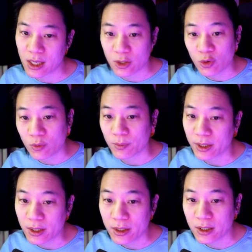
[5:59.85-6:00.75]
And
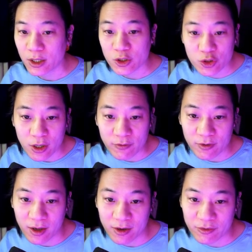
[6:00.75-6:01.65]
normally, Chef
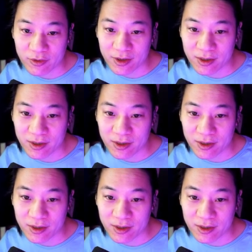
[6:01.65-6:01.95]
Live,